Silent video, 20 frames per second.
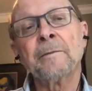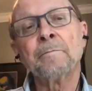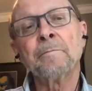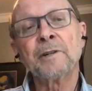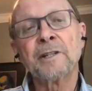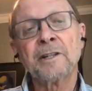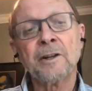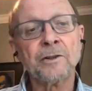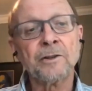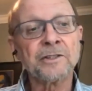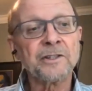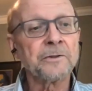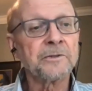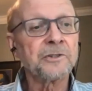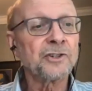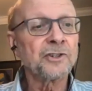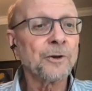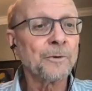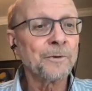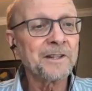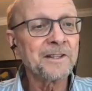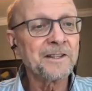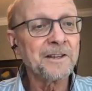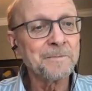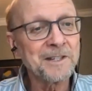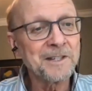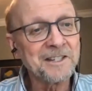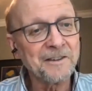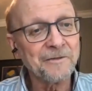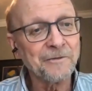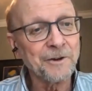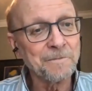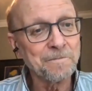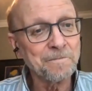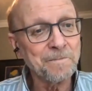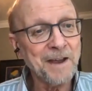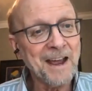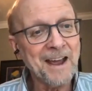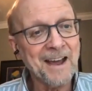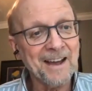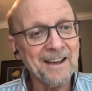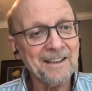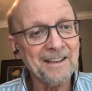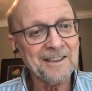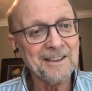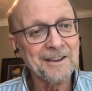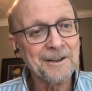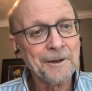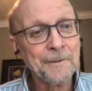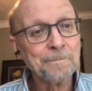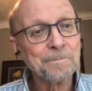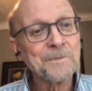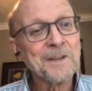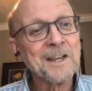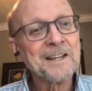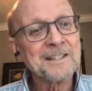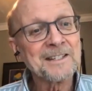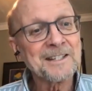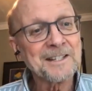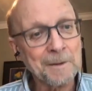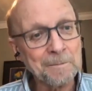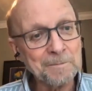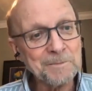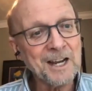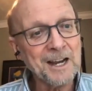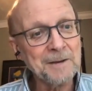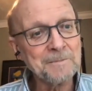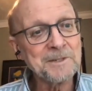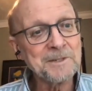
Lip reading: but also showing them a different path. Sometimes